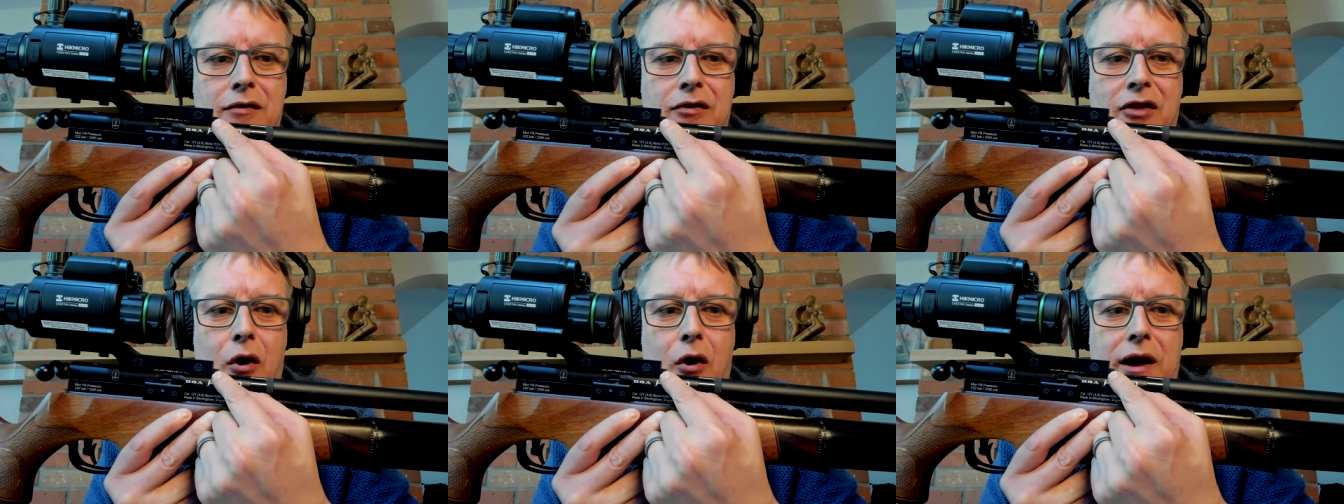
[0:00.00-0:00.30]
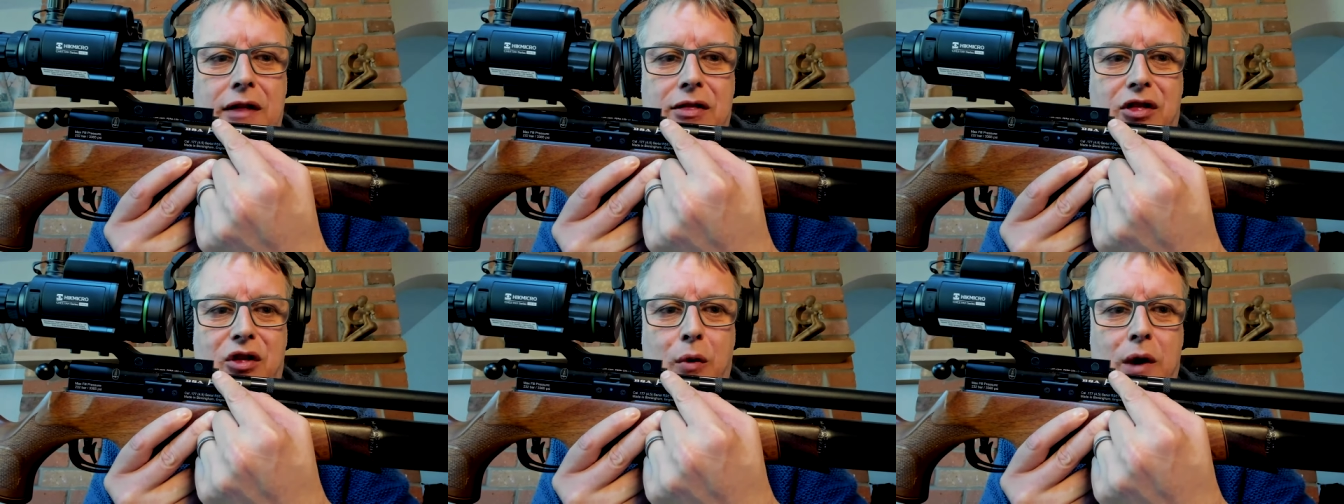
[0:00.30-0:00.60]

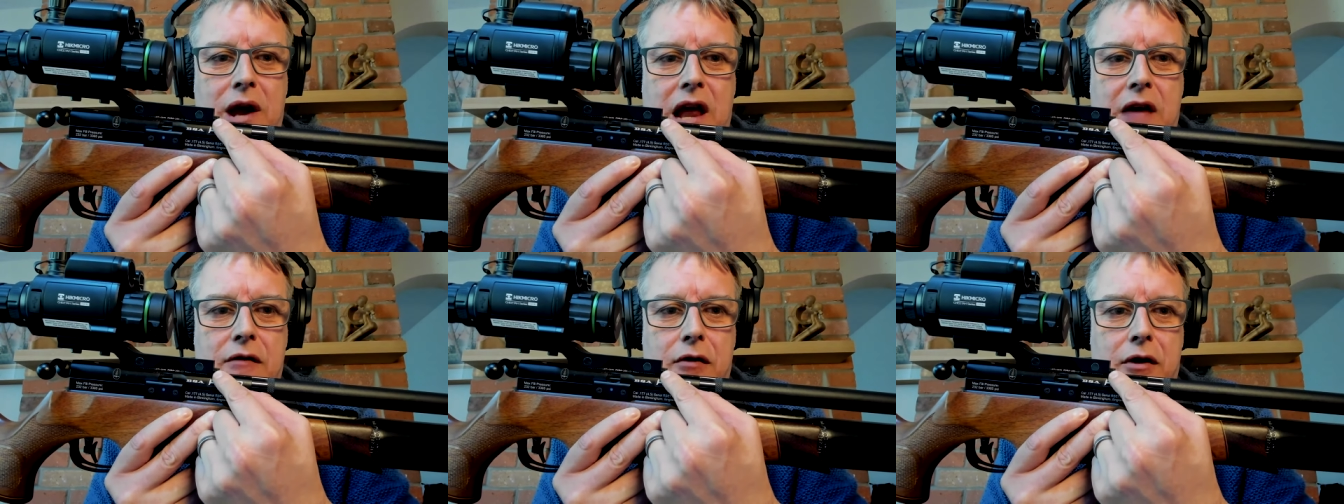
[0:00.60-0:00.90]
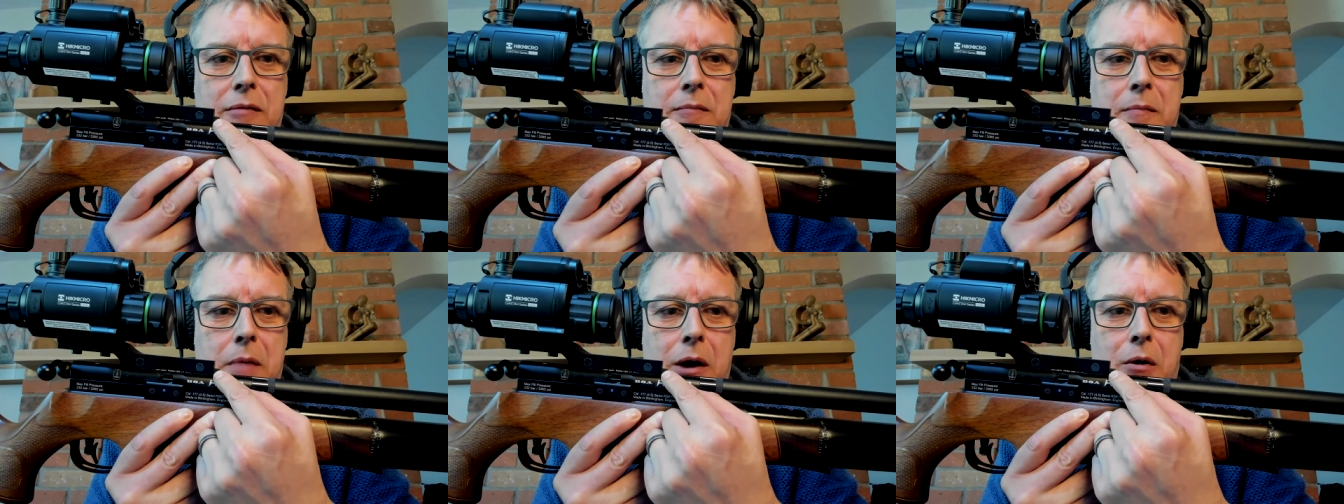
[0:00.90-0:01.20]
nine to
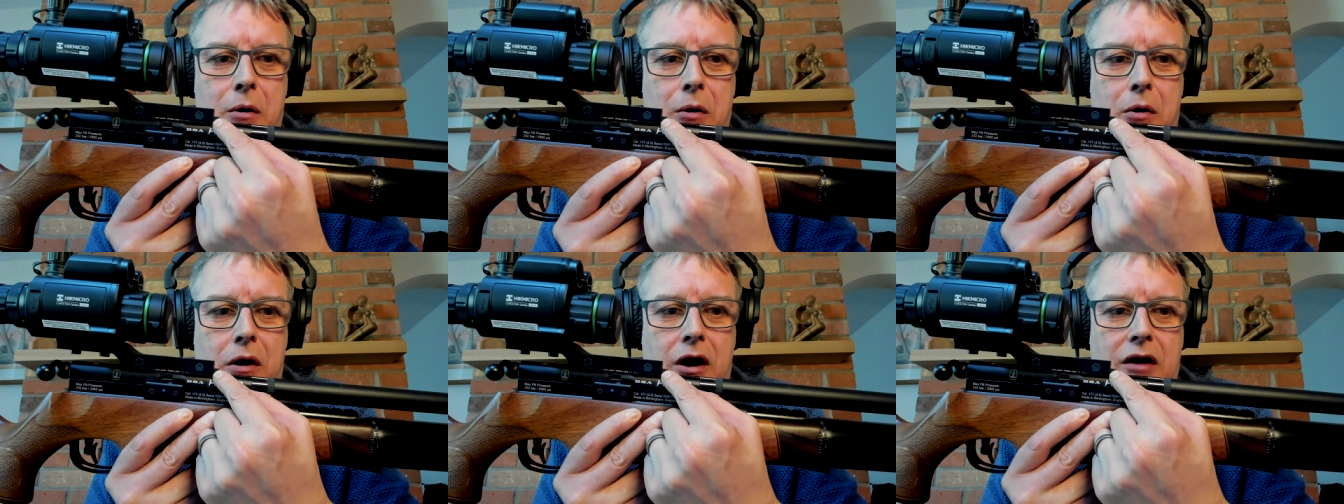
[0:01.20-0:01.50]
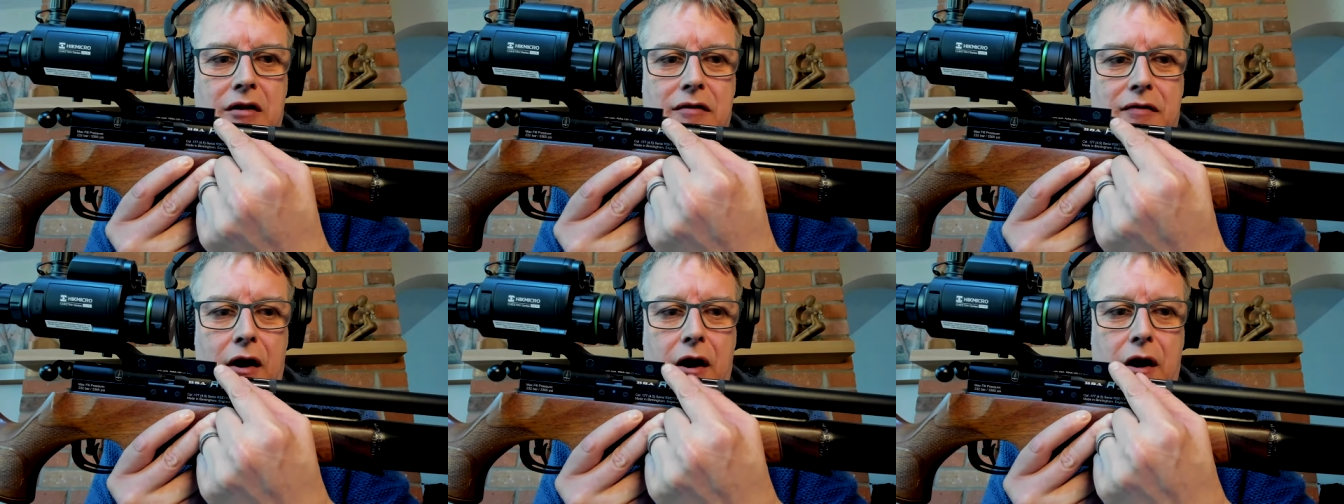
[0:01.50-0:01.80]
eleven mil
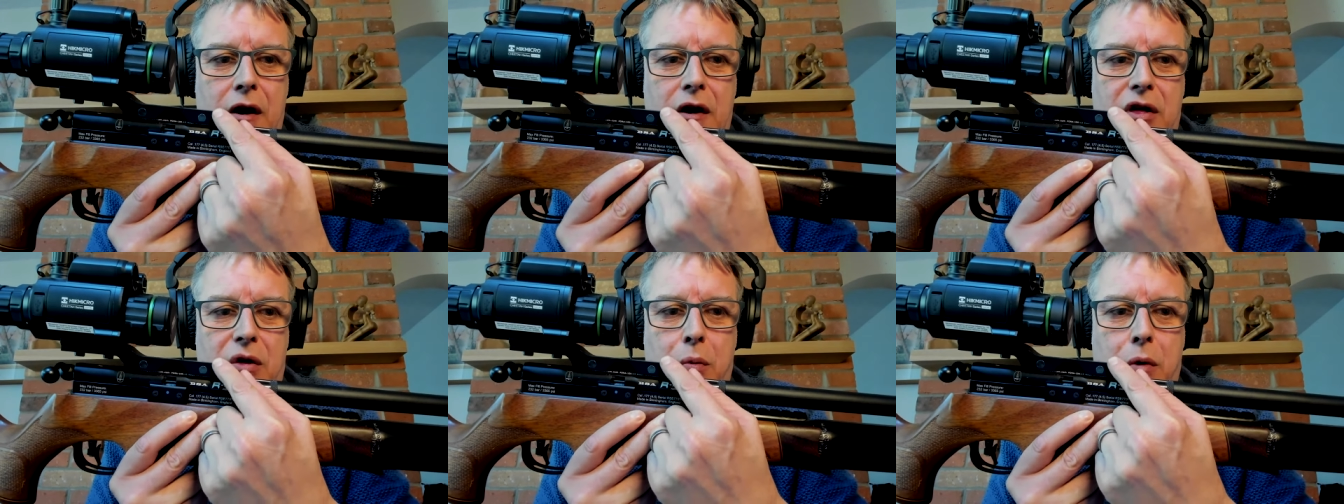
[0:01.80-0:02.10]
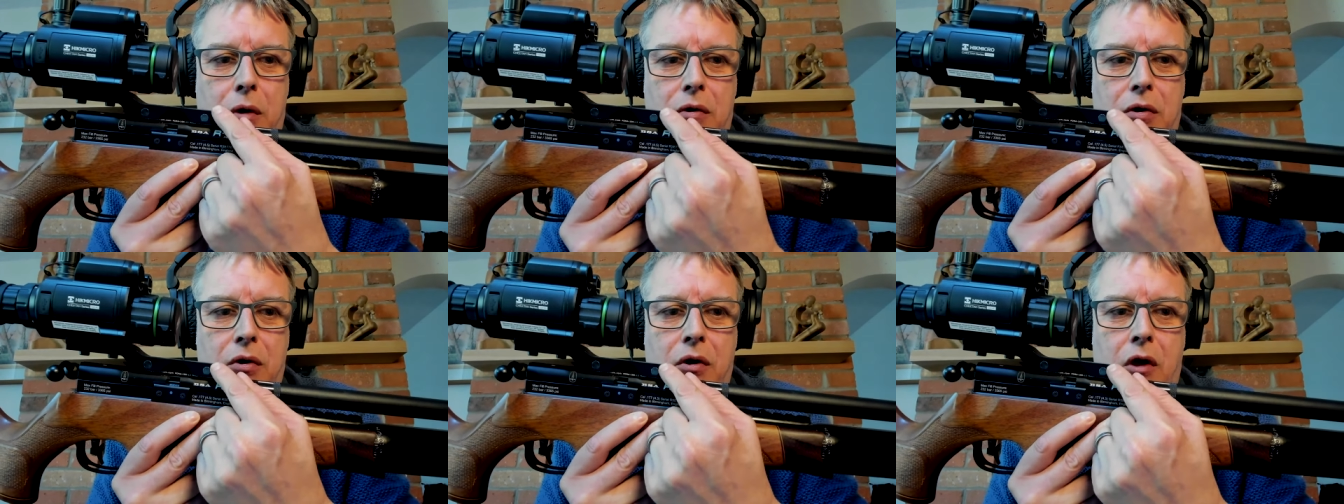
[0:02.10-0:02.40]
converters
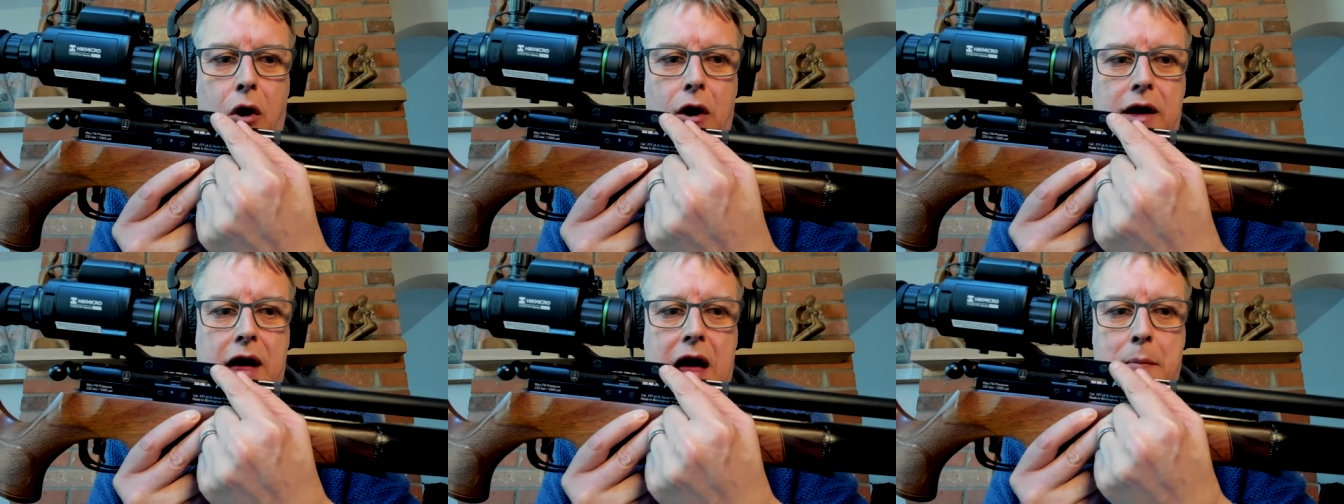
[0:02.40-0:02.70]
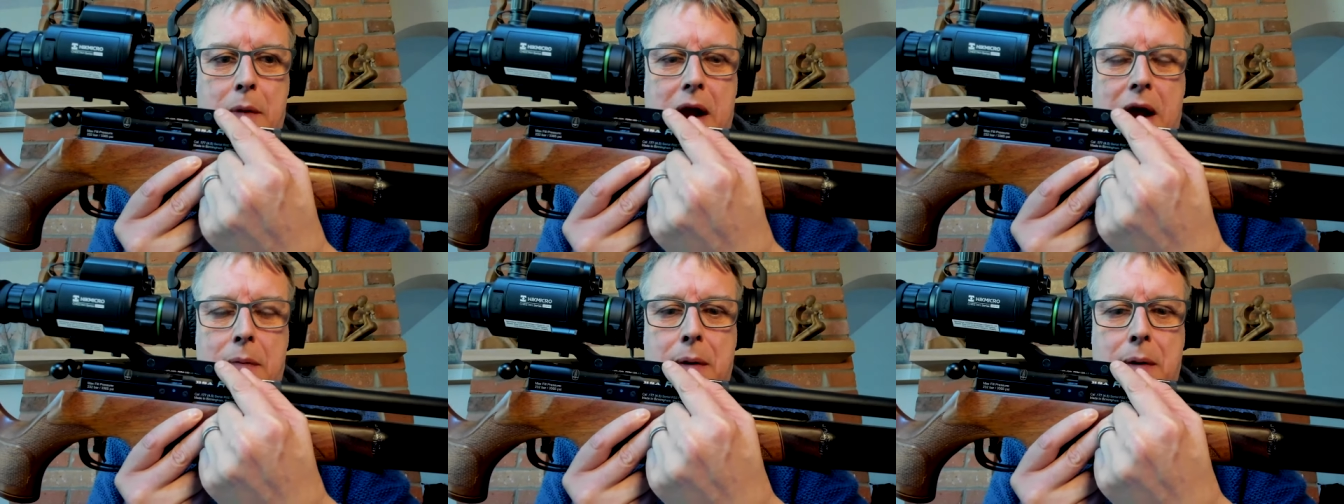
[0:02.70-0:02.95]
were like coming